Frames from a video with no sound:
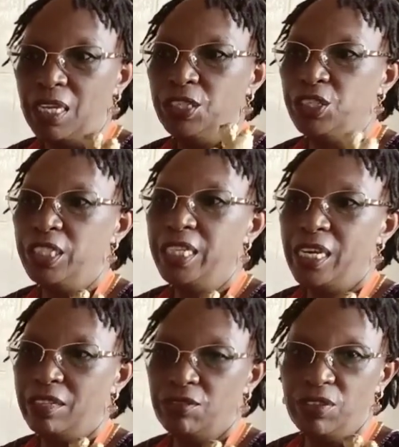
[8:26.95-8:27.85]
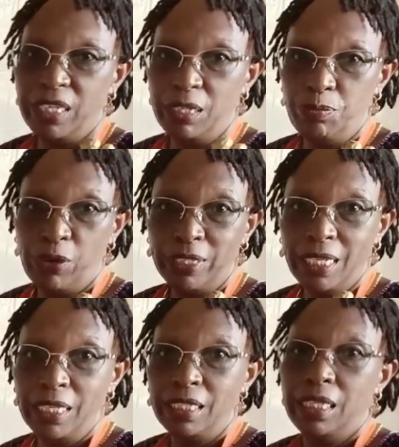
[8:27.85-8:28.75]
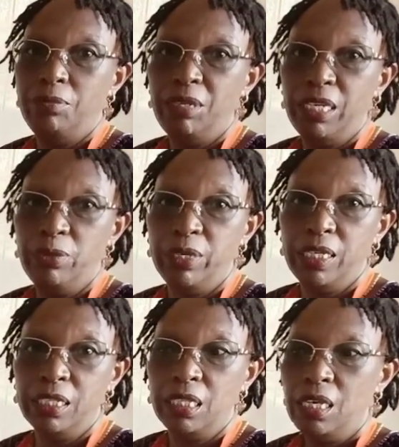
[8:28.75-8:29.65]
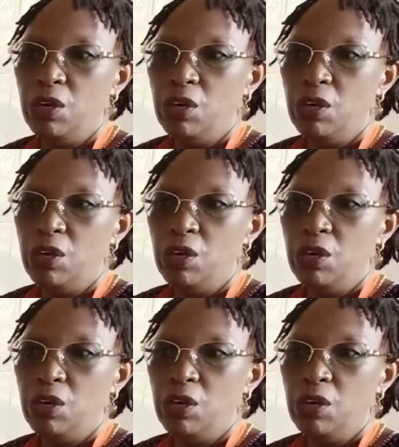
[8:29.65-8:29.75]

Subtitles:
Ginger is very important in many ways.